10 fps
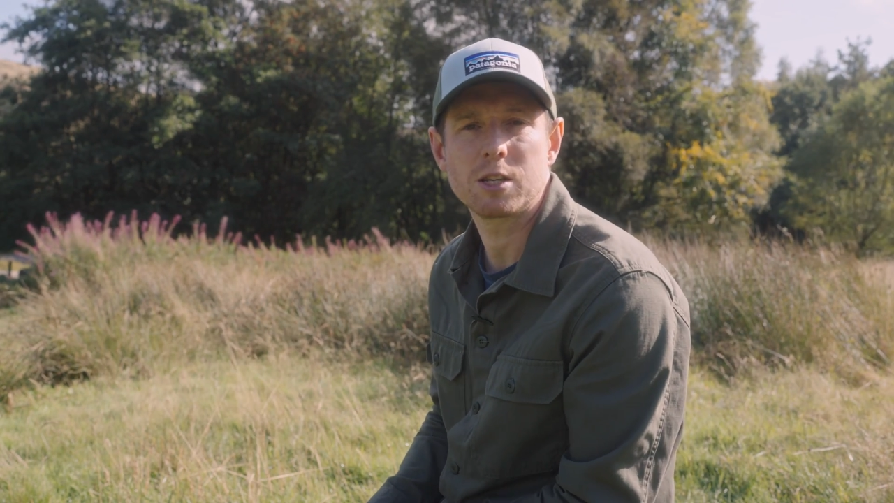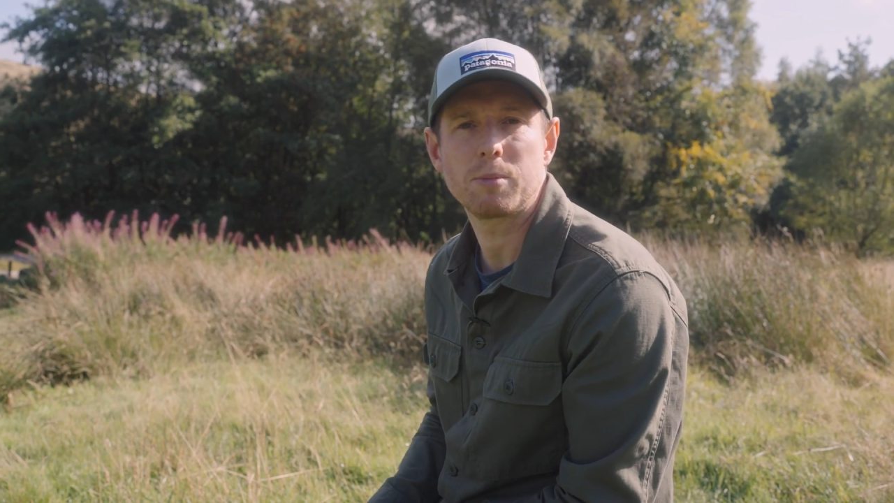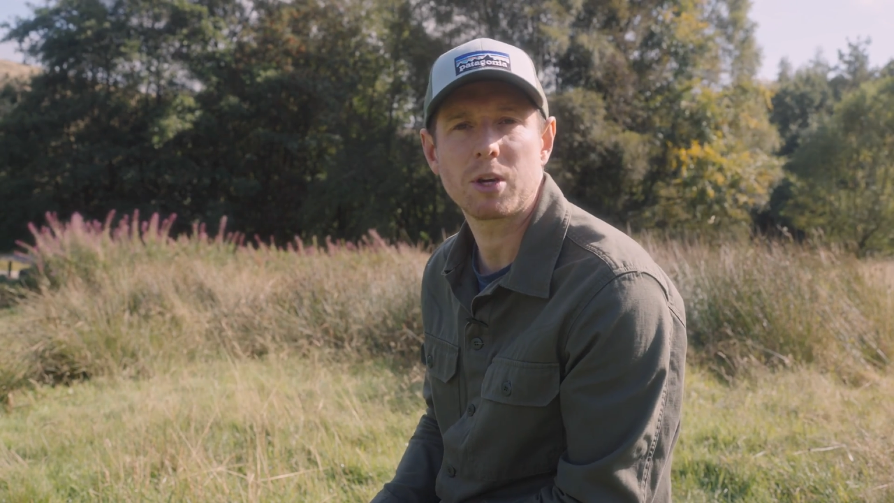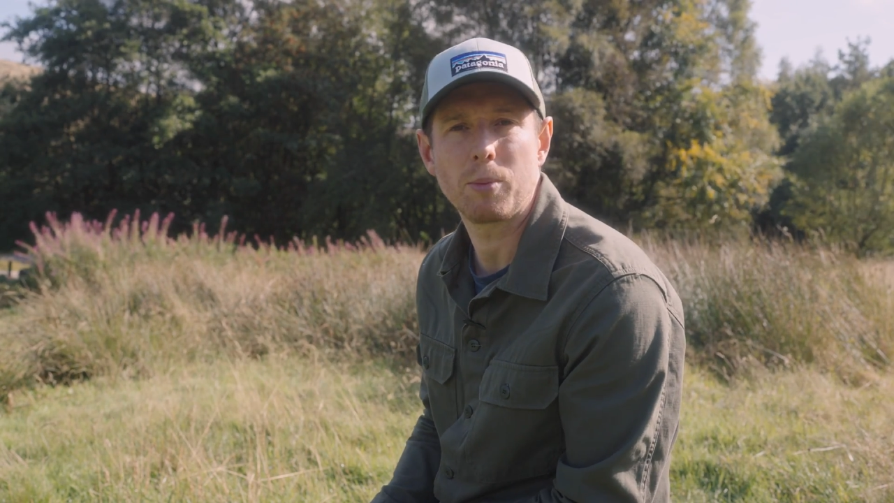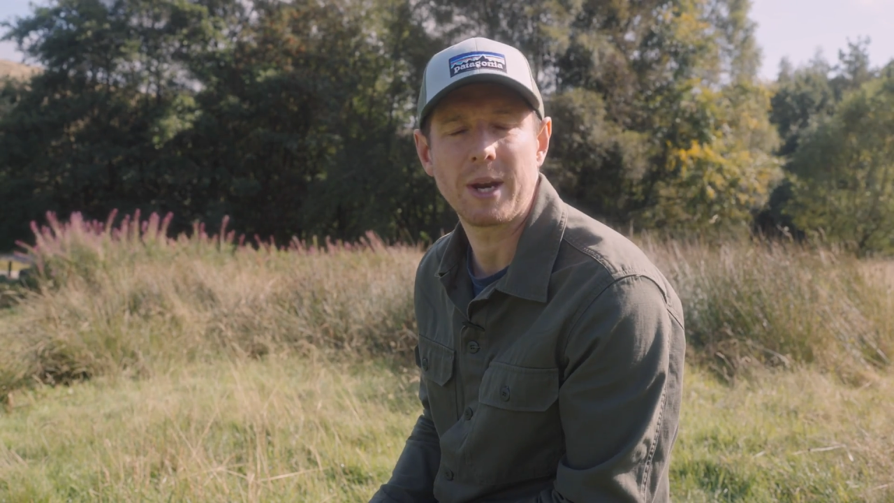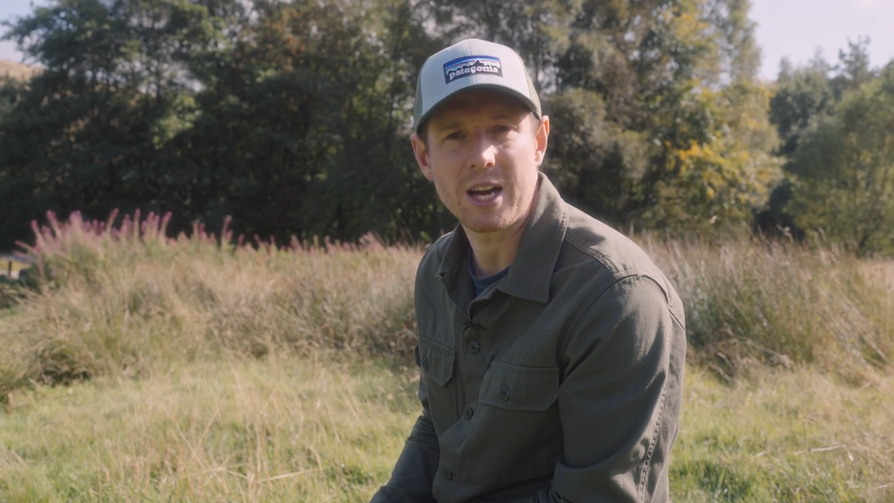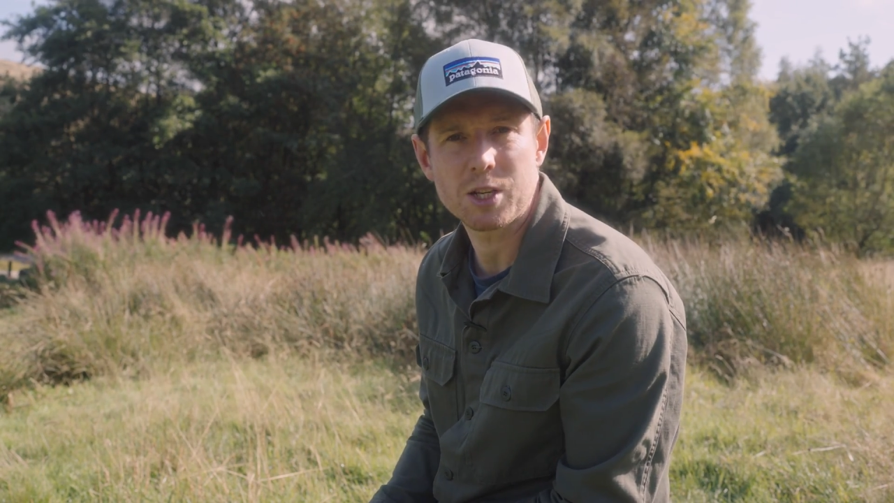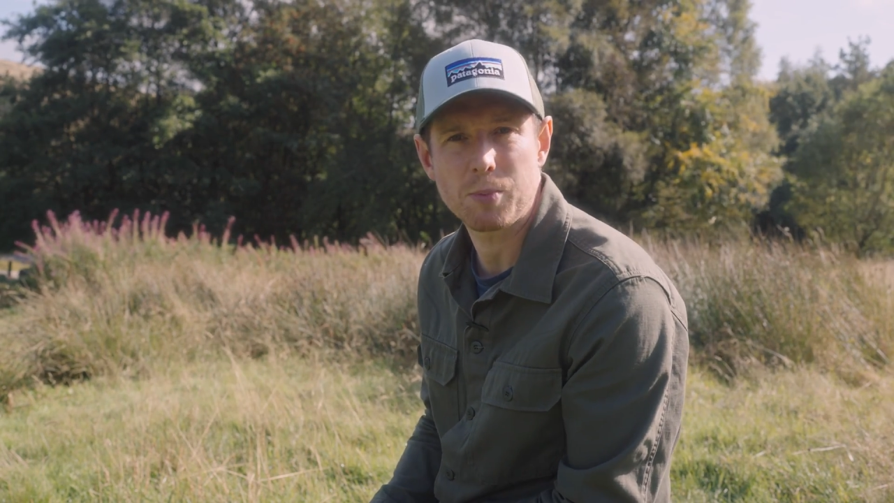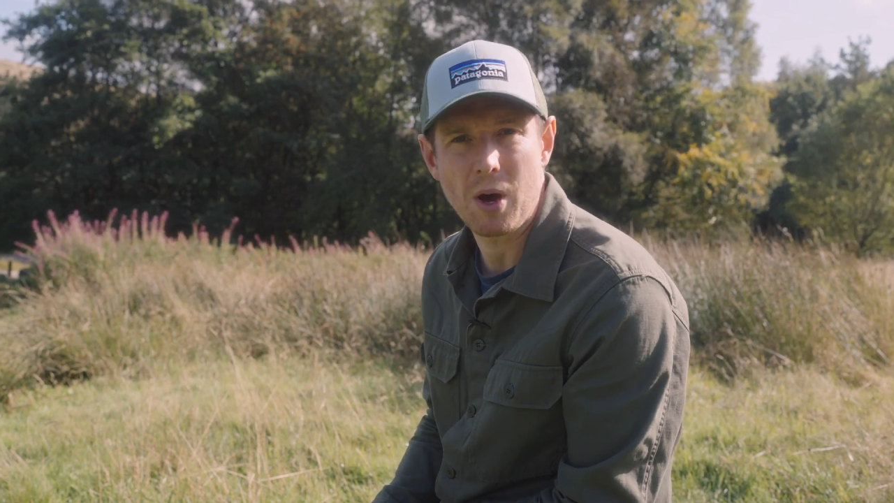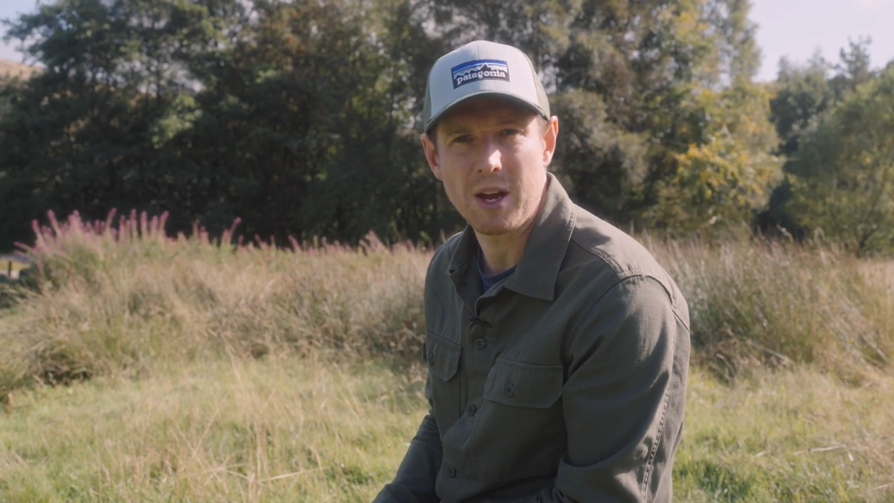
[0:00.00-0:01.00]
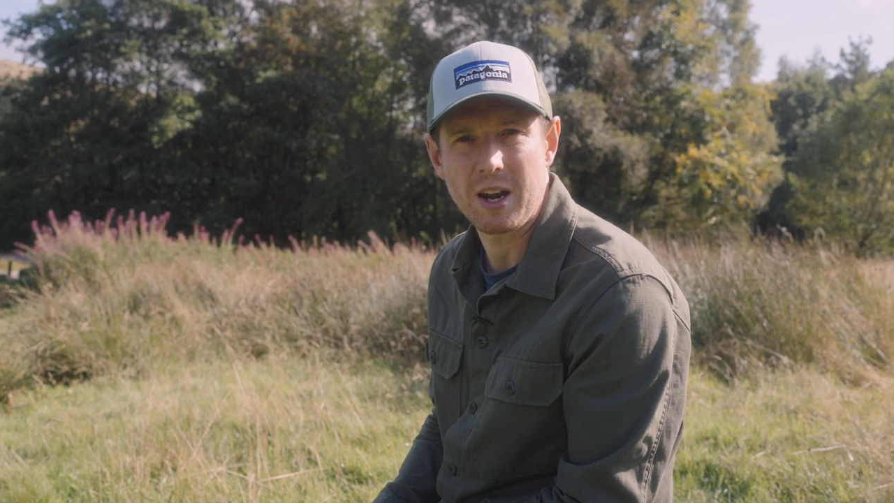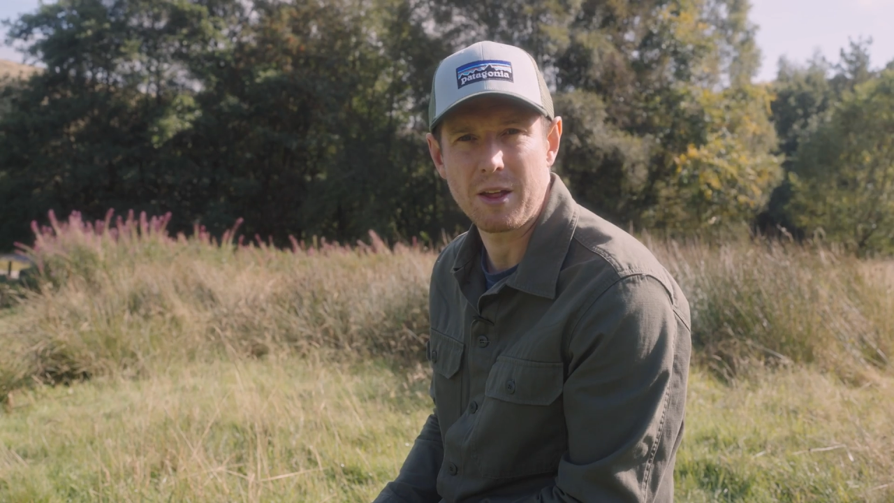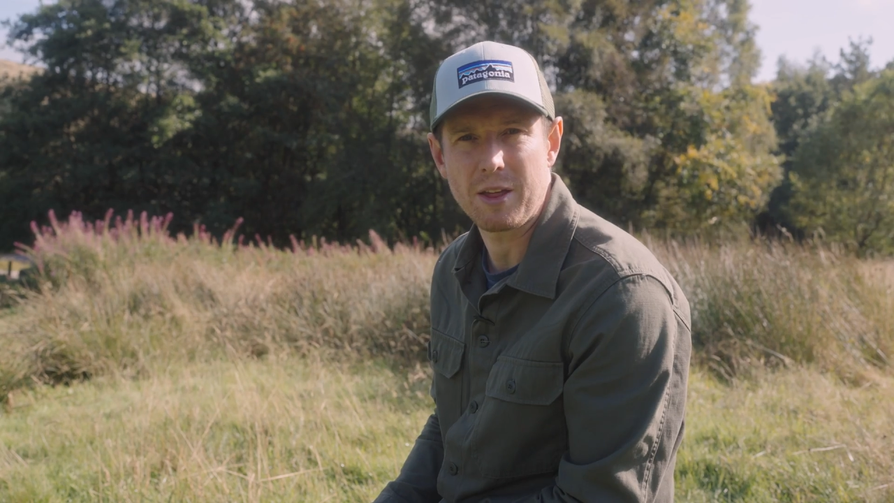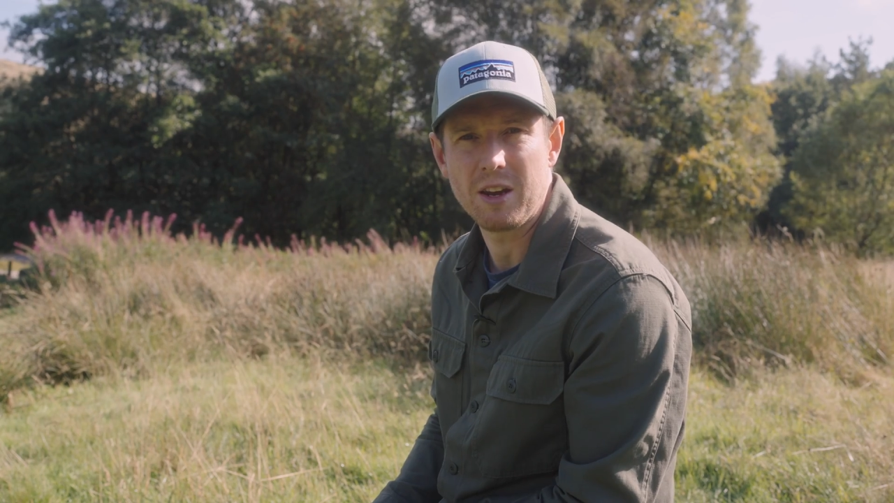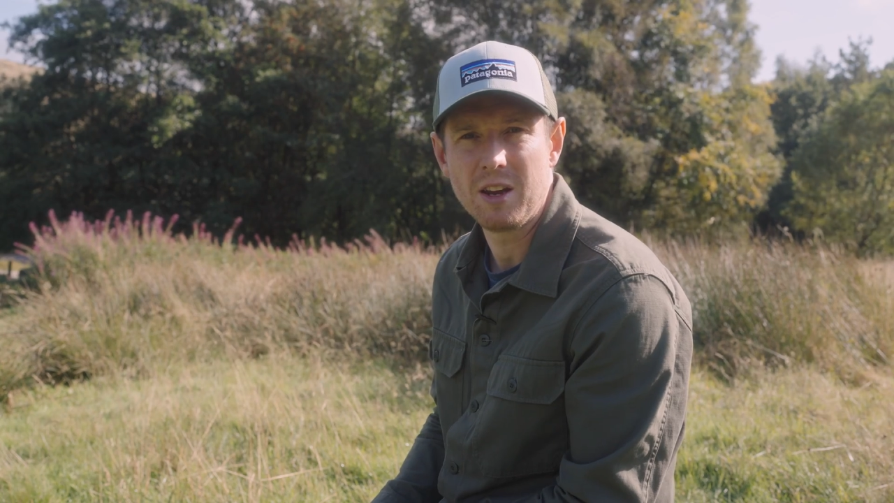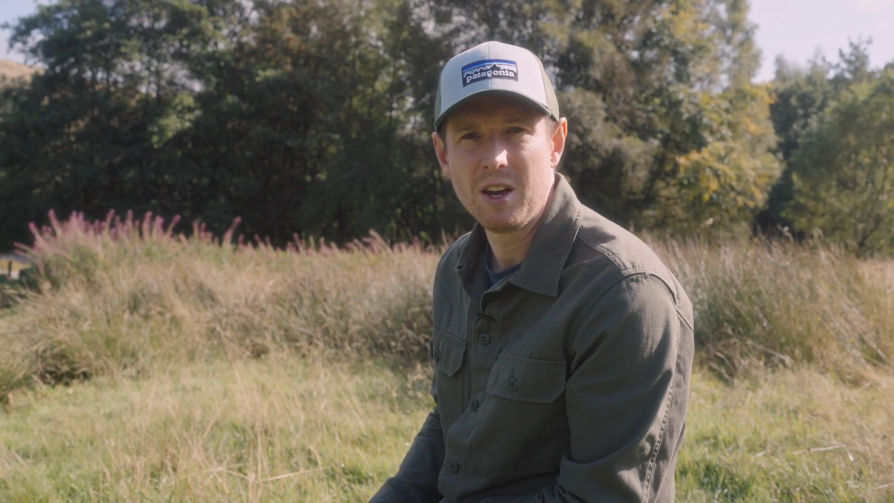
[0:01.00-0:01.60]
to become an expert in anything.